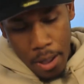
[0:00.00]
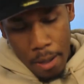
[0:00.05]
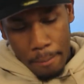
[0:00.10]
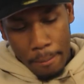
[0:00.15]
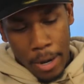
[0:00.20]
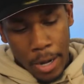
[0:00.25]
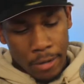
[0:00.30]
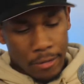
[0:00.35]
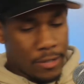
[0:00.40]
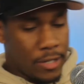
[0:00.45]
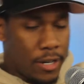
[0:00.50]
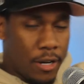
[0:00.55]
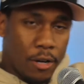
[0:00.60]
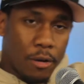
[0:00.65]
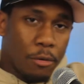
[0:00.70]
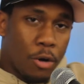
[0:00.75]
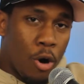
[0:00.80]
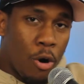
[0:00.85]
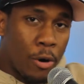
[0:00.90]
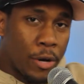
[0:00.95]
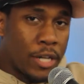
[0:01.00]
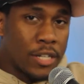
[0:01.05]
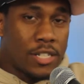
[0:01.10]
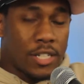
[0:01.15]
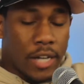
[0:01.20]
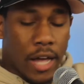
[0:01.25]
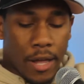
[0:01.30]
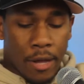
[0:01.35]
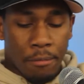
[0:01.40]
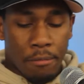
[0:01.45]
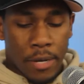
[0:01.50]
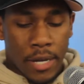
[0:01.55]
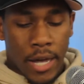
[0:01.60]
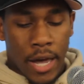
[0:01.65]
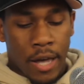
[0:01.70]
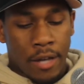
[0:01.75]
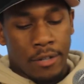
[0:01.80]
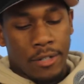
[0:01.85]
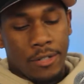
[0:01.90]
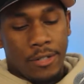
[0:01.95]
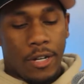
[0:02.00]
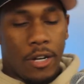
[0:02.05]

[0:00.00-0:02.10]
But going into the NBA,